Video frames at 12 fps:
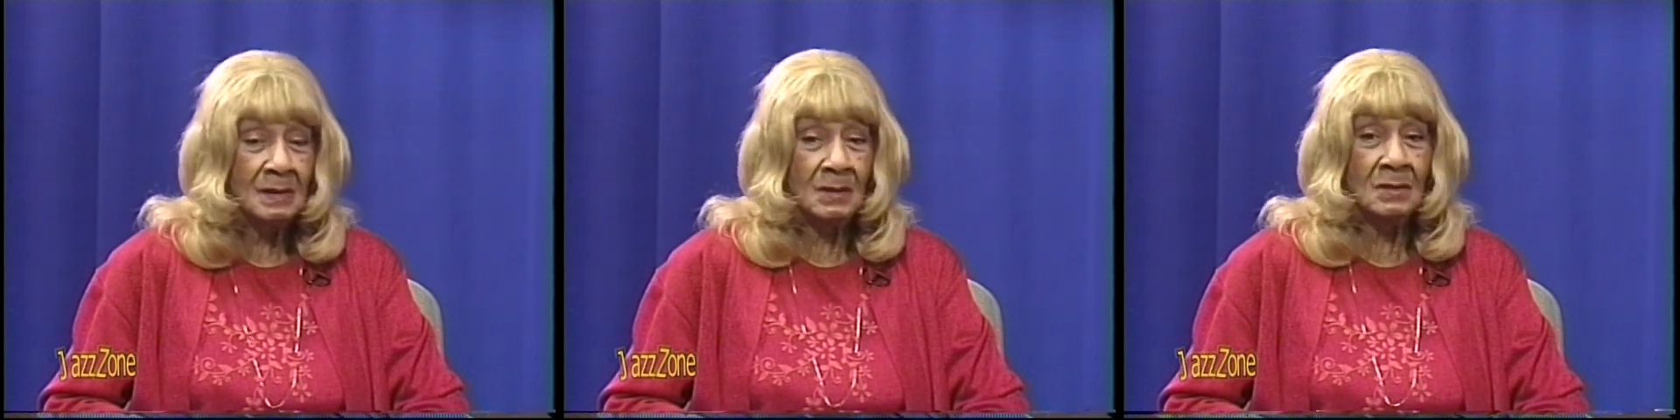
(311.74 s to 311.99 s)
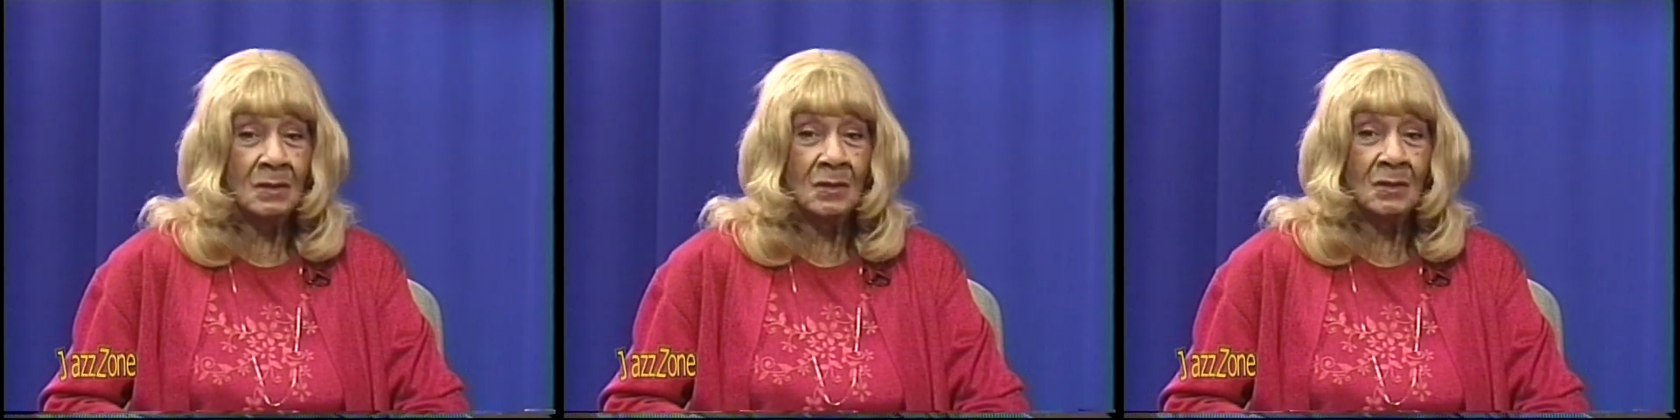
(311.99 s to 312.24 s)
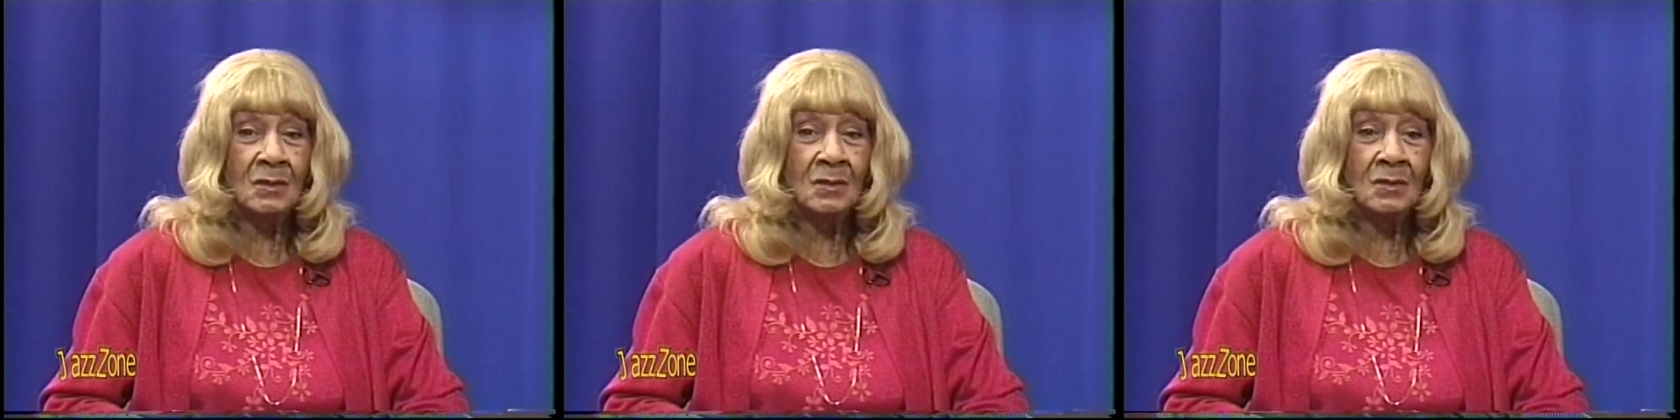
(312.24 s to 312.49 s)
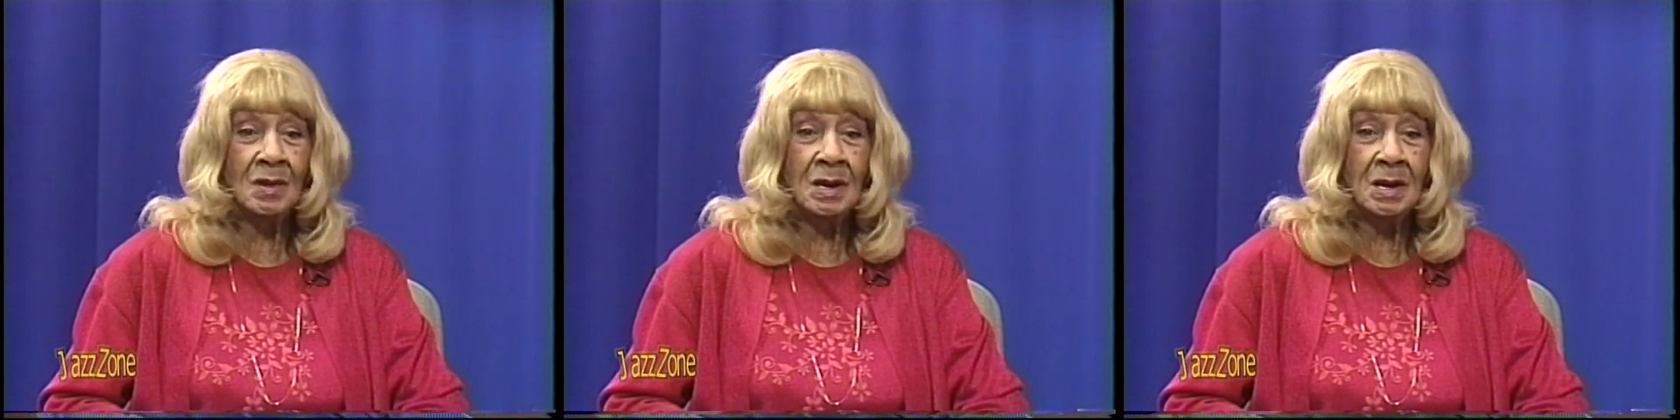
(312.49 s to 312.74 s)
You
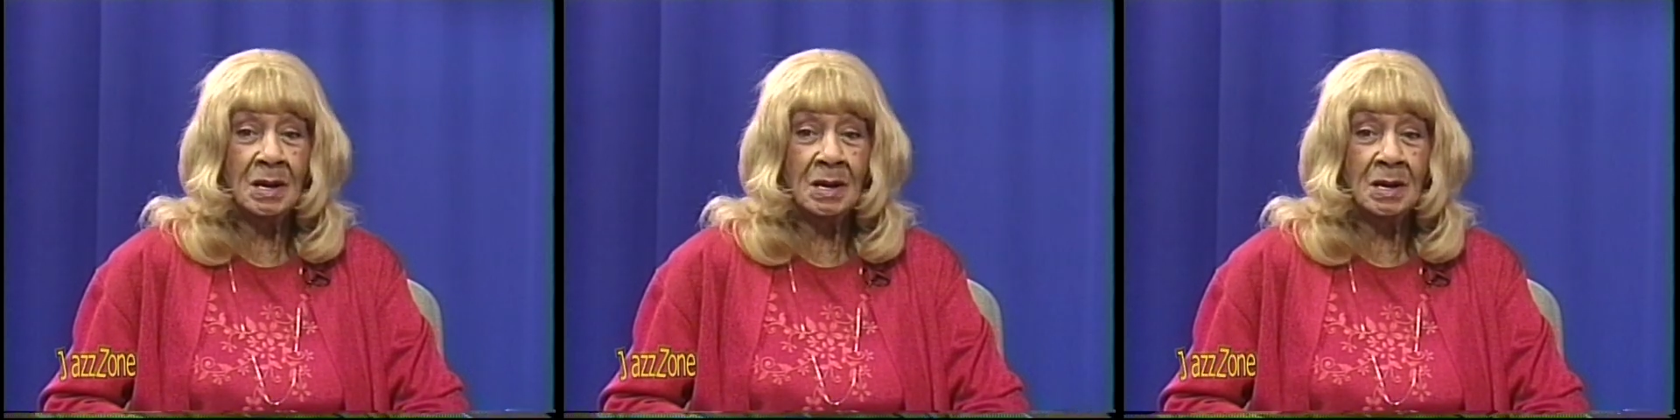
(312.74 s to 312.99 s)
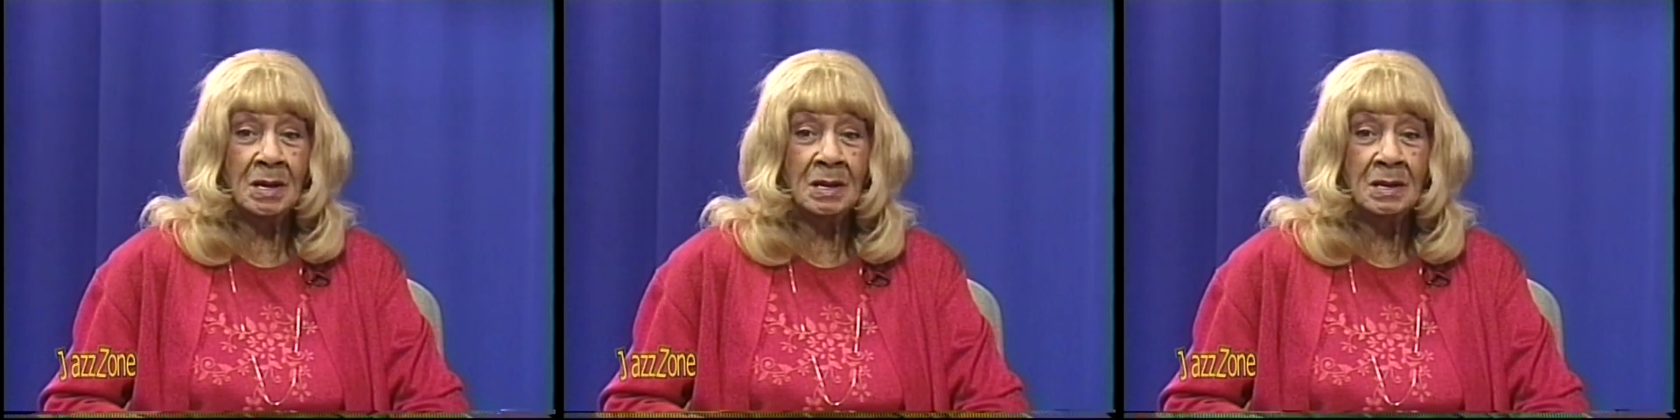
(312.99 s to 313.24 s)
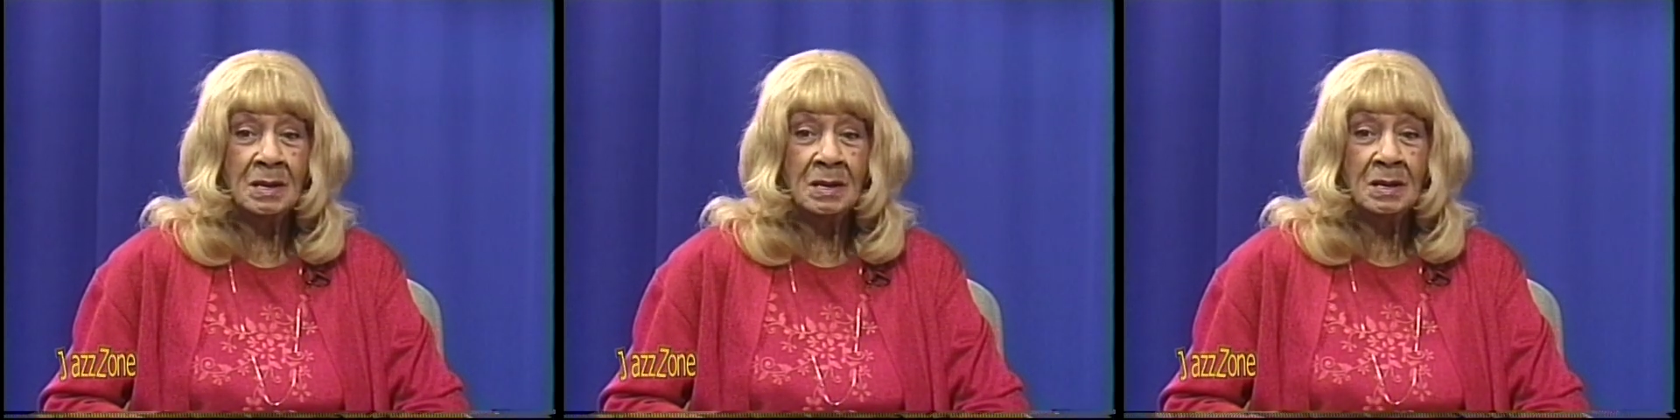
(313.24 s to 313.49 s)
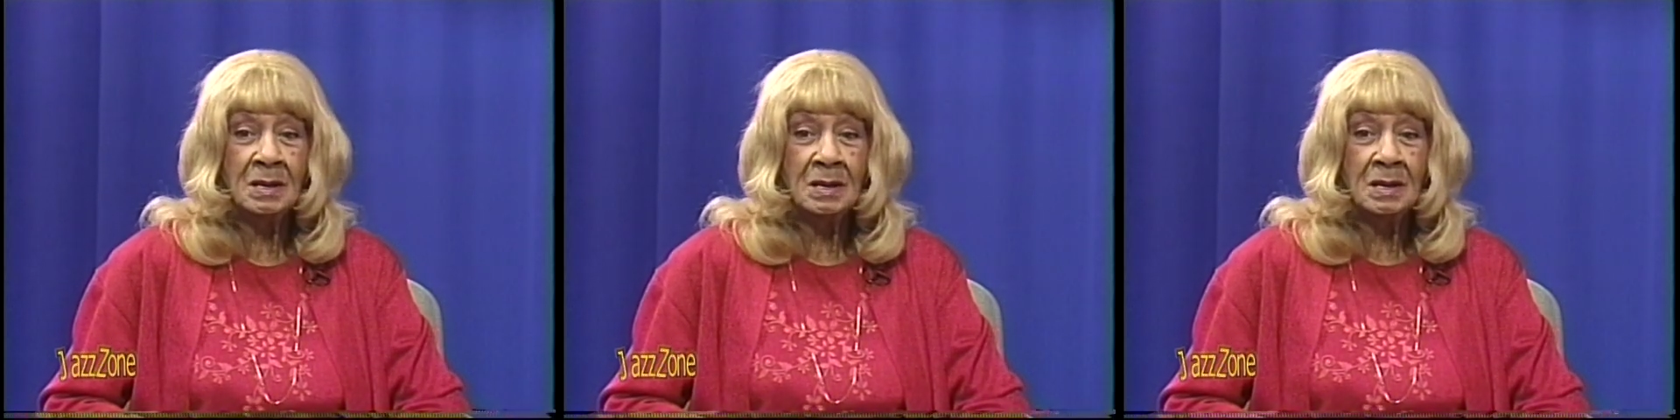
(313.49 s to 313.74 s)
know,
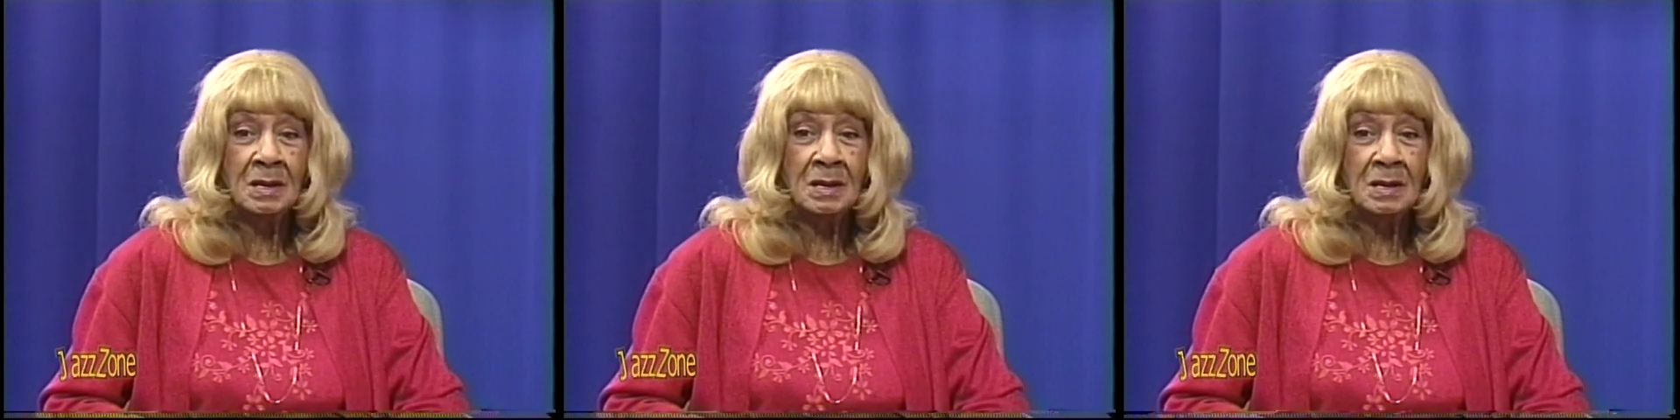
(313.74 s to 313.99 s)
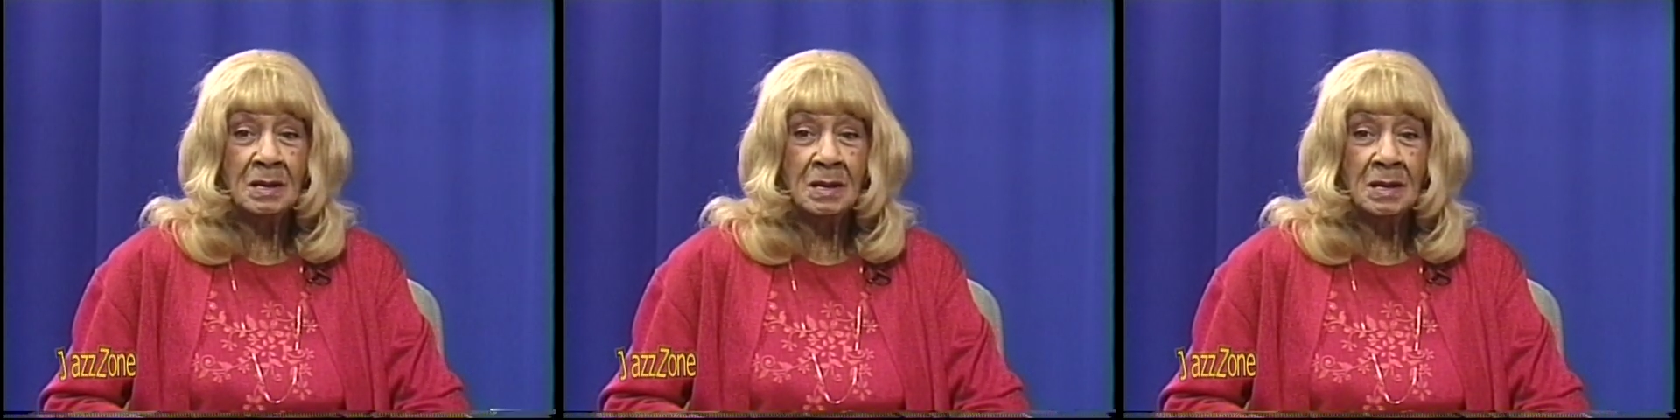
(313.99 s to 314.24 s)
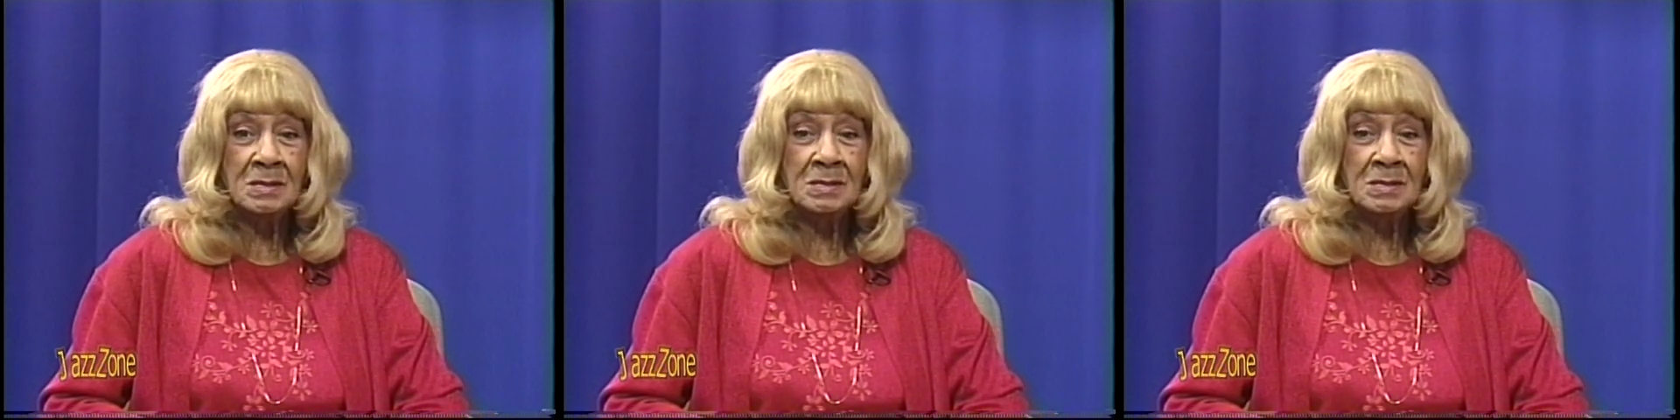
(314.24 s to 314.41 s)
a